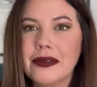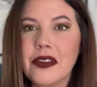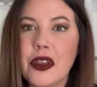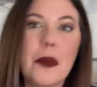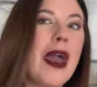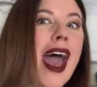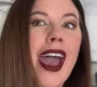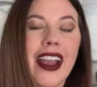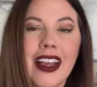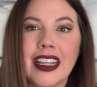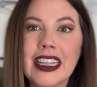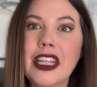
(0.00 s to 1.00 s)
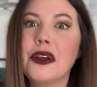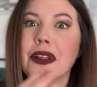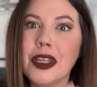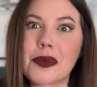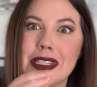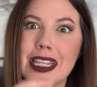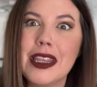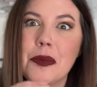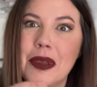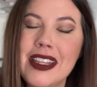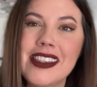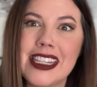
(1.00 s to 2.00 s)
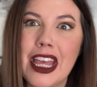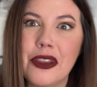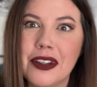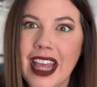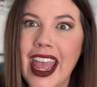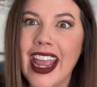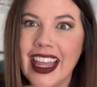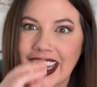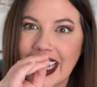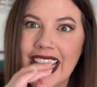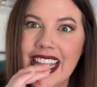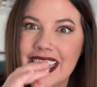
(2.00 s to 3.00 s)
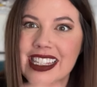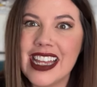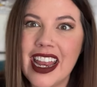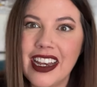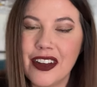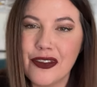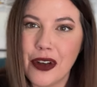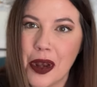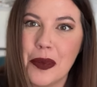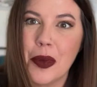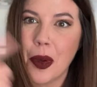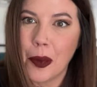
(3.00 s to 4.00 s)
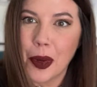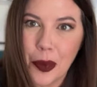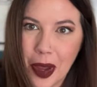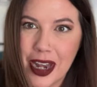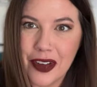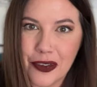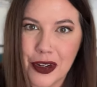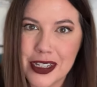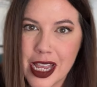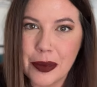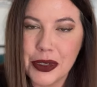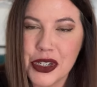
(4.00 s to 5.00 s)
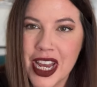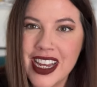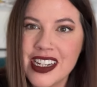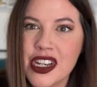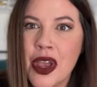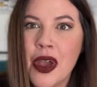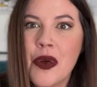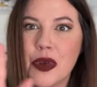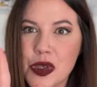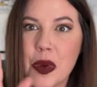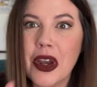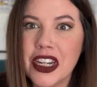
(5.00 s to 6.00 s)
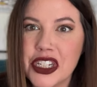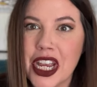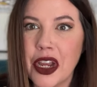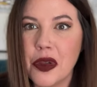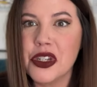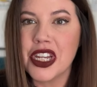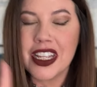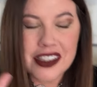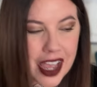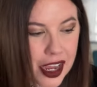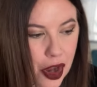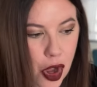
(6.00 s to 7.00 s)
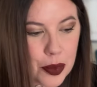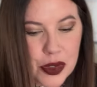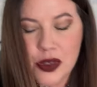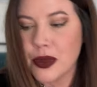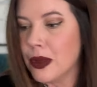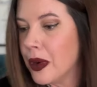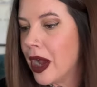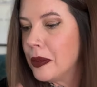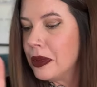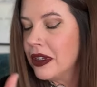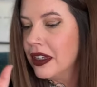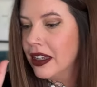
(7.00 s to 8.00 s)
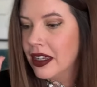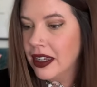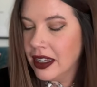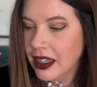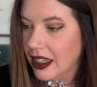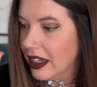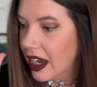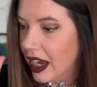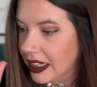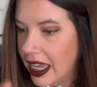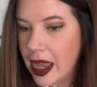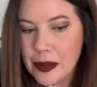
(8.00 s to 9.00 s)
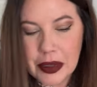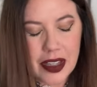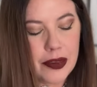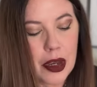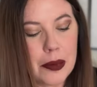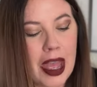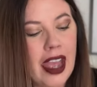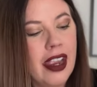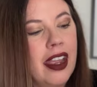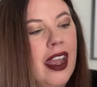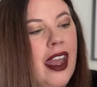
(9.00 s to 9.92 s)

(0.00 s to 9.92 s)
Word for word: They're back. I literally was in the bins the other day, and the kid standing in front of me while we were waiting for a table change was wearing Jenco jeans. I almost threw up. I can't believe they're back.